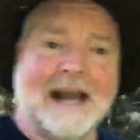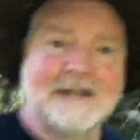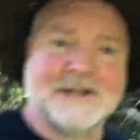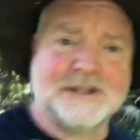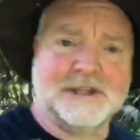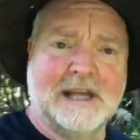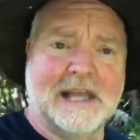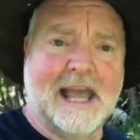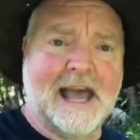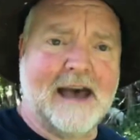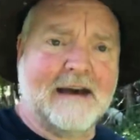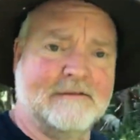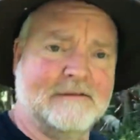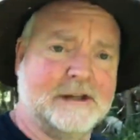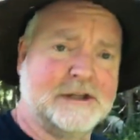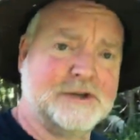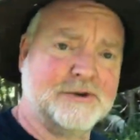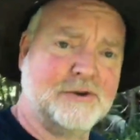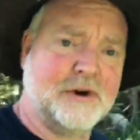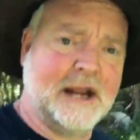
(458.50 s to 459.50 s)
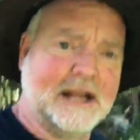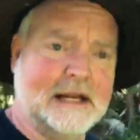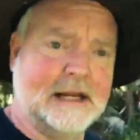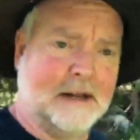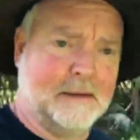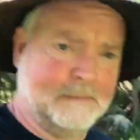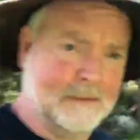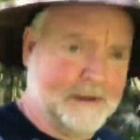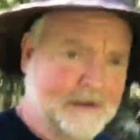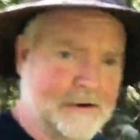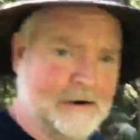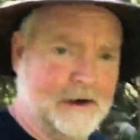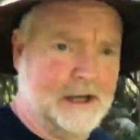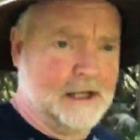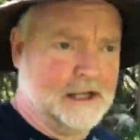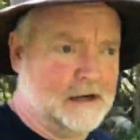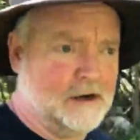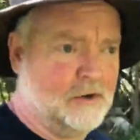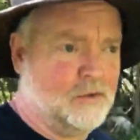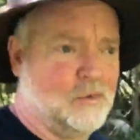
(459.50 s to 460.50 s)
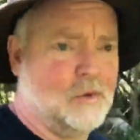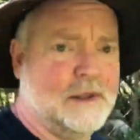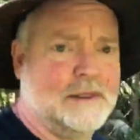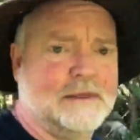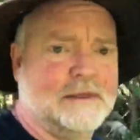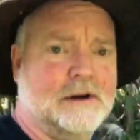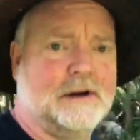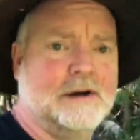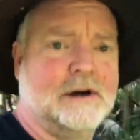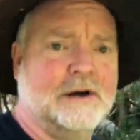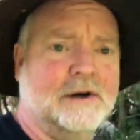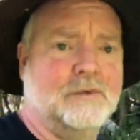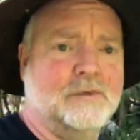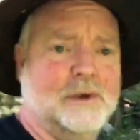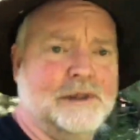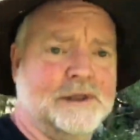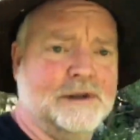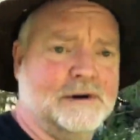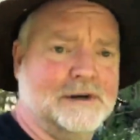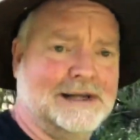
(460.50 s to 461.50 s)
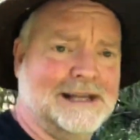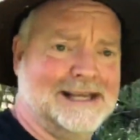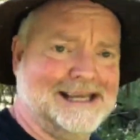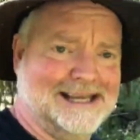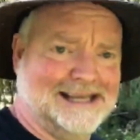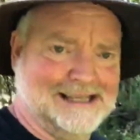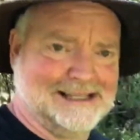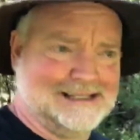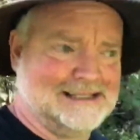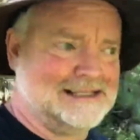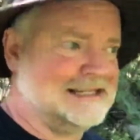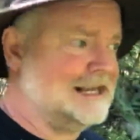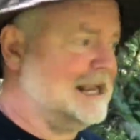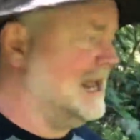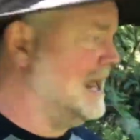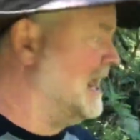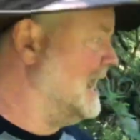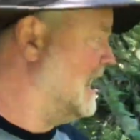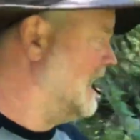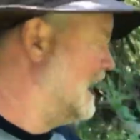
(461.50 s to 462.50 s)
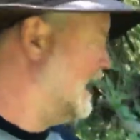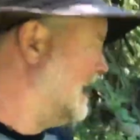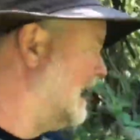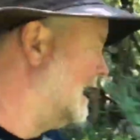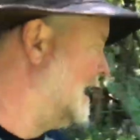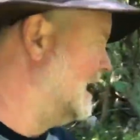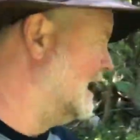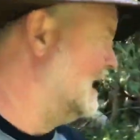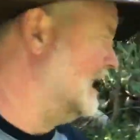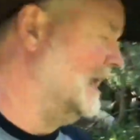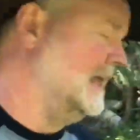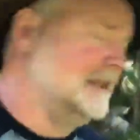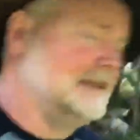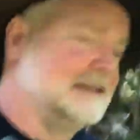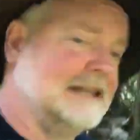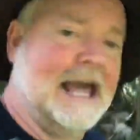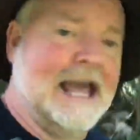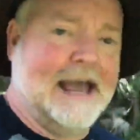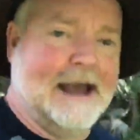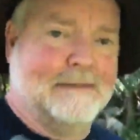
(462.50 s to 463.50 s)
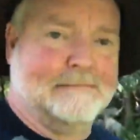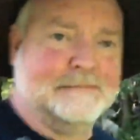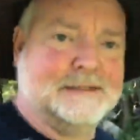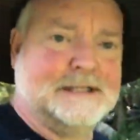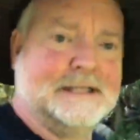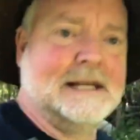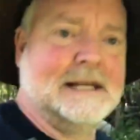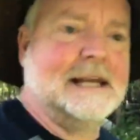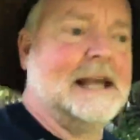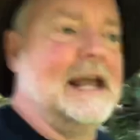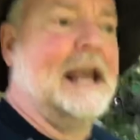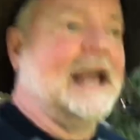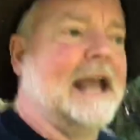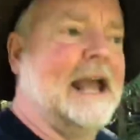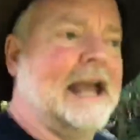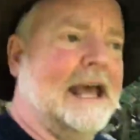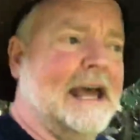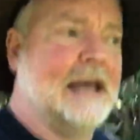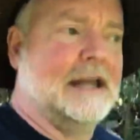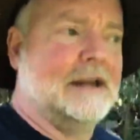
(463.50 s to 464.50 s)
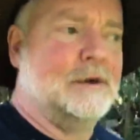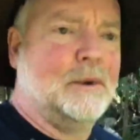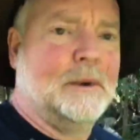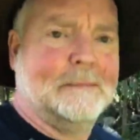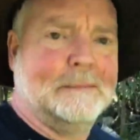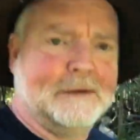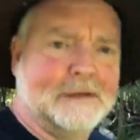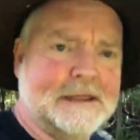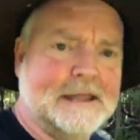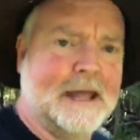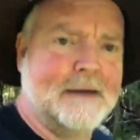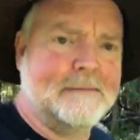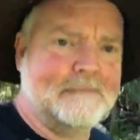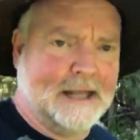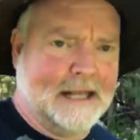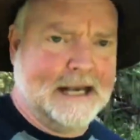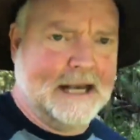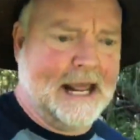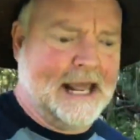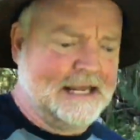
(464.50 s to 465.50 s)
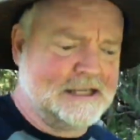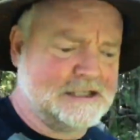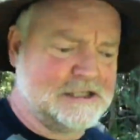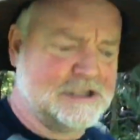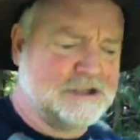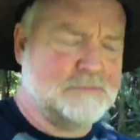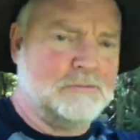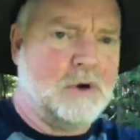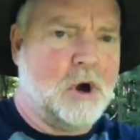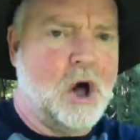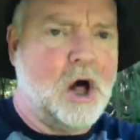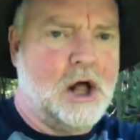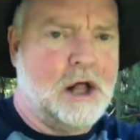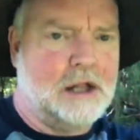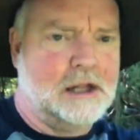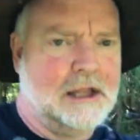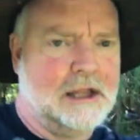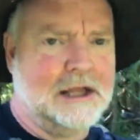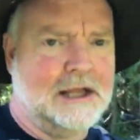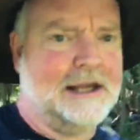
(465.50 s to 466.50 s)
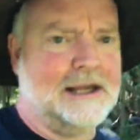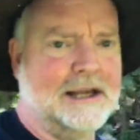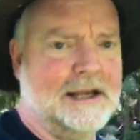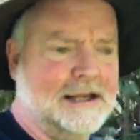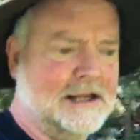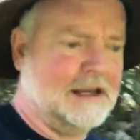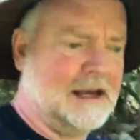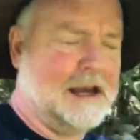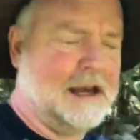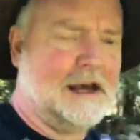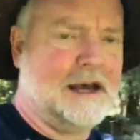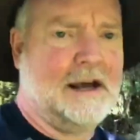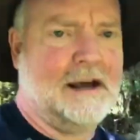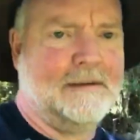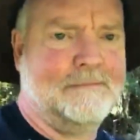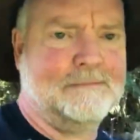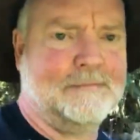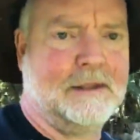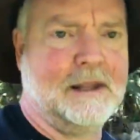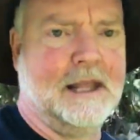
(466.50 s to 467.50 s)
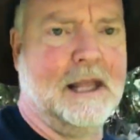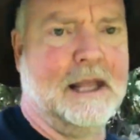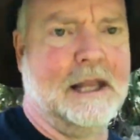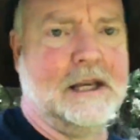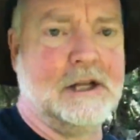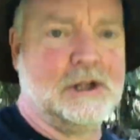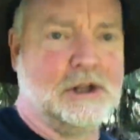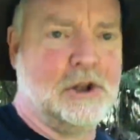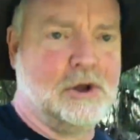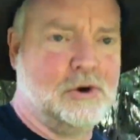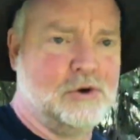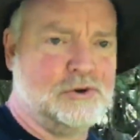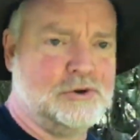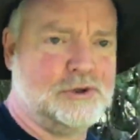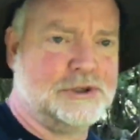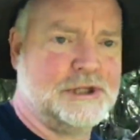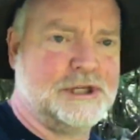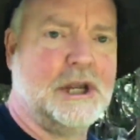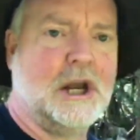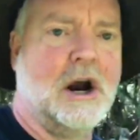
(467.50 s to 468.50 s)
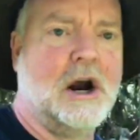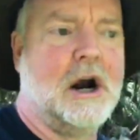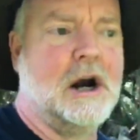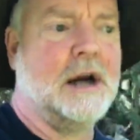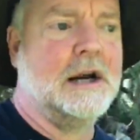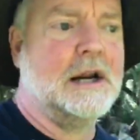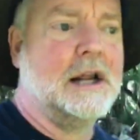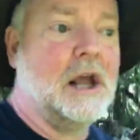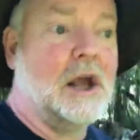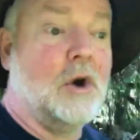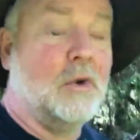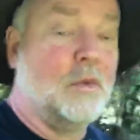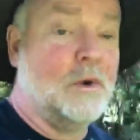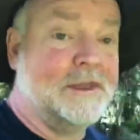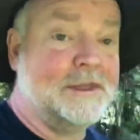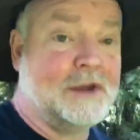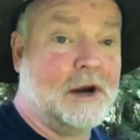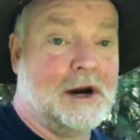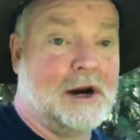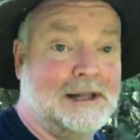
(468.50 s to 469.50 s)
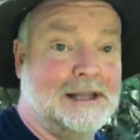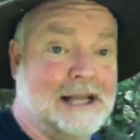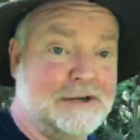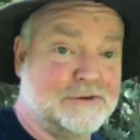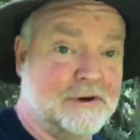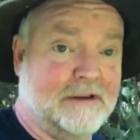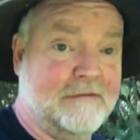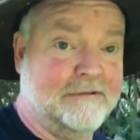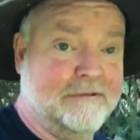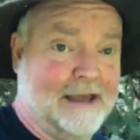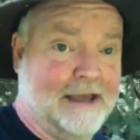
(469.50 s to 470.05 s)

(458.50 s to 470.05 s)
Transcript: have a training period when they're kids, and lambs, and we put them in a small enclosed yard with our electric fence,